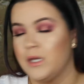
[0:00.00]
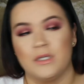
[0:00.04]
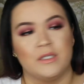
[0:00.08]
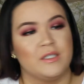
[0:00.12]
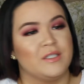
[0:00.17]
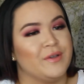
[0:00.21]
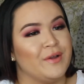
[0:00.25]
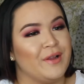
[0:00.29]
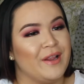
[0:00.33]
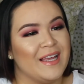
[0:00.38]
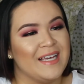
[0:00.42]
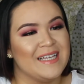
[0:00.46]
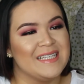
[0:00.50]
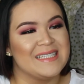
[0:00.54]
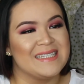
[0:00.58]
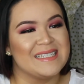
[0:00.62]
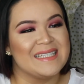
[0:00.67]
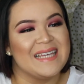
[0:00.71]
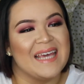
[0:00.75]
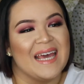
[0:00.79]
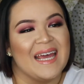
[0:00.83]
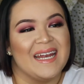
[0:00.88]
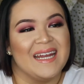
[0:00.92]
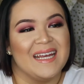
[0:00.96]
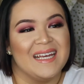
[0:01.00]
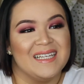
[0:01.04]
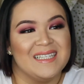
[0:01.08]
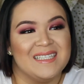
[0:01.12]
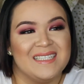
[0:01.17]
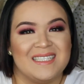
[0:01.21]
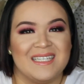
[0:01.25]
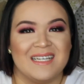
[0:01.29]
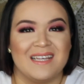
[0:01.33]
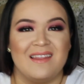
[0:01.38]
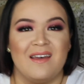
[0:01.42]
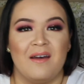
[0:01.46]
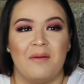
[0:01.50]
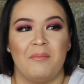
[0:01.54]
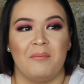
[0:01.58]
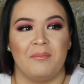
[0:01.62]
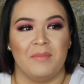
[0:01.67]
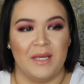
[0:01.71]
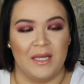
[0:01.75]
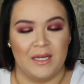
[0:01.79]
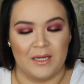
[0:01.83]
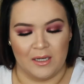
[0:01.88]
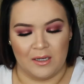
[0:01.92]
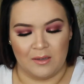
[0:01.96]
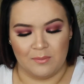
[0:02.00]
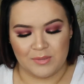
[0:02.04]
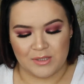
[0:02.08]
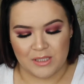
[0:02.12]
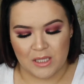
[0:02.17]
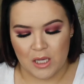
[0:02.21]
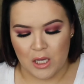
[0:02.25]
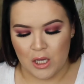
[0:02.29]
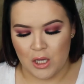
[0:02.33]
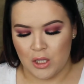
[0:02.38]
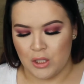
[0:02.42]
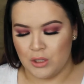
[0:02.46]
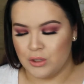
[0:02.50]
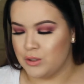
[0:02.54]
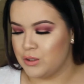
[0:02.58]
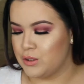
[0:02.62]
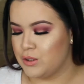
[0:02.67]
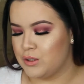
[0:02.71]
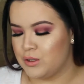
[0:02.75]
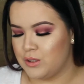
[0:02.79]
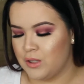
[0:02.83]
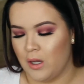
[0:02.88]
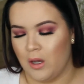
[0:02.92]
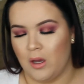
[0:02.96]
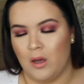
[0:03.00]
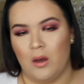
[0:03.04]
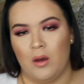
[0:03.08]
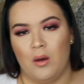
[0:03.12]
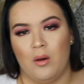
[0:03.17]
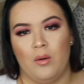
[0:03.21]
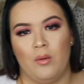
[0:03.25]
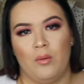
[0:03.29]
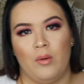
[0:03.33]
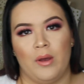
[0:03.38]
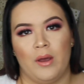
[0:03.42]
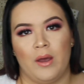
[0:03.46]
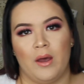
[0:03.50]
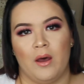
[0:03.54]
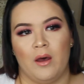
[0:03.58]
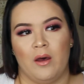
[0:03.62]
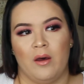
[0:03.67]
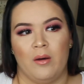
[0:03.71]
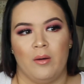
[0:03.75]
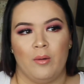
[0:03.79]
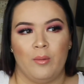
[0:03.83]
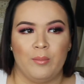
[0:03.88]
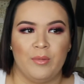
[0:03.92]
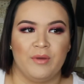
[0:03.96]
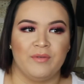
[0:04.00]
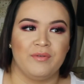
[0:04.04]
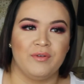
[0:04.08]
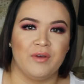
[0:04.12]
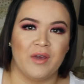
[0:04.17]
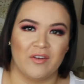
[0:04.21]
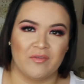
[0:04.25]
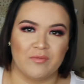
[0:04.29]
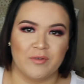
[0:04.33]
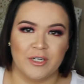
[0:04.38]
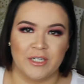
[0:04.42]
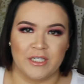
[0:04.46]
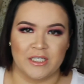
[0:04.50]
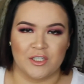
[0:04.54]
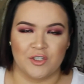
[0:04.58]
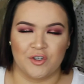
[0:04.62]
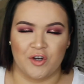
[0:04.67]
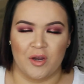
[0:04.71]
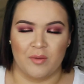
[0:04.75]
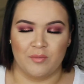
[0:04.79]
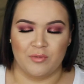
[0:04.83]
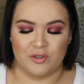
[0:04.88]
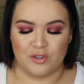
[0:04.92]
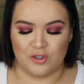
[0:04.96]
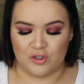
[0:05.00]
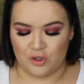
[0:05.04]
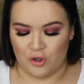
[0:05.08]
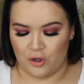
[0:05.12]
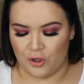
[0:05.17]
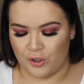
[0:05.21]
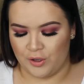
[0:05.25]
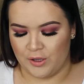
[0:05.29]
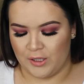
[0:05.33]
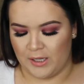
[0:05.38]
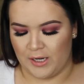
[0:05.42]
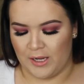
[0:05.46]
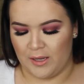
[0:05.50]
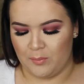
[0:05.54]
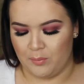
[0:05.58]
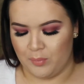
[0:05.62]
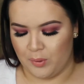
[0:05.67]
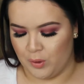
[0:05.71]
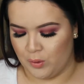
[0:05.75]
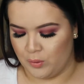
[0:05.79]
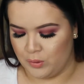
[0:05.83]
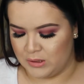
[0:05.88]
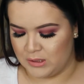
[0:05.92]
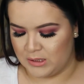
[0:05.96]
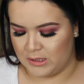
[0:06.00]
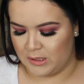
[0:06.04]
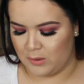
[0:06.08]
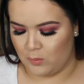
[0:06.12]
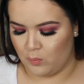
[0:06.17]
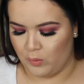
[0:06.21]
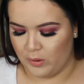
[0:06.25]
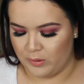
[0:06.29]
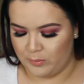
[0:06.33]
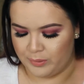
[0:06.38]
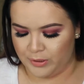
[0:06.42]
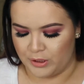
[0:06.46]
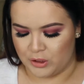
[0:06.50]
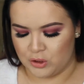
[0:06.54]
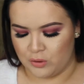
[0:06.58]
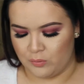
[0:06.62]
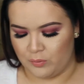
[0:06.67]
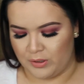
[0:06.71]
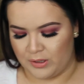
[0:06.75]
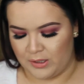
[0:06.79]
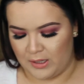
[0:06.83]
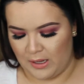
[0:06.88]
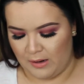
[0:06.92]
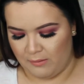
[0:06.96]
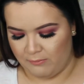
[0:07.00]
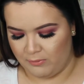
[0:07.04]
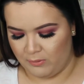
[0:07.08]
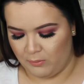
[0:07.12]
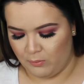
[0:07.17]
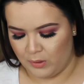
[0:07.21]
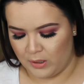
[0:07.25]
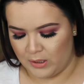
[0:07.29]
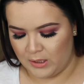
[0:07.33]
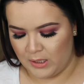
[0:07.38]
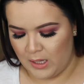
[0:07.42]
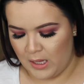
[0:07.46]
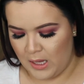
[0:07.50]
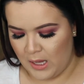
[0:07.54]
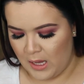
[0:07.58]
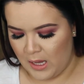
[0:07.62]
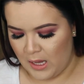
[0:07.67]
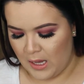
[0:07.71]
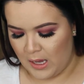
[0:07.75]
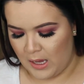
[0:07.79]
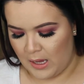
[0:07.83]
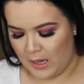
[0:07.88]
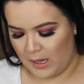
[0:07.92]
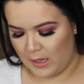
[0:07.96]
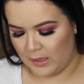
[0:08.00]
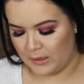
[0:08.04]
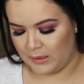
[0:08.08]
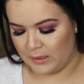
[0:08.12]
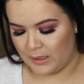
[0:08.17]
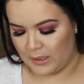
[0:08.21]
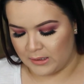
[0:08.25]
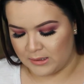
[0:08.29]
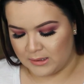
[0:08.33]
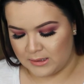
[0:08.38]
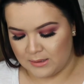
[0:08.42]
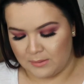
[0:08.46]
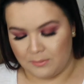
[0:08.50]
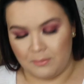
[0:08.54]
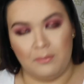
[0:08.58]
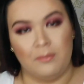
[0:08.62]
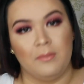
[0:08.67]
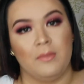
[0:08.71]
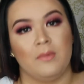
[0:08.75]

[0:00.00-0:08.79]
So let's get into the meetups. So if you have me on Instagram, you saw that I posted one picture with everyone I got to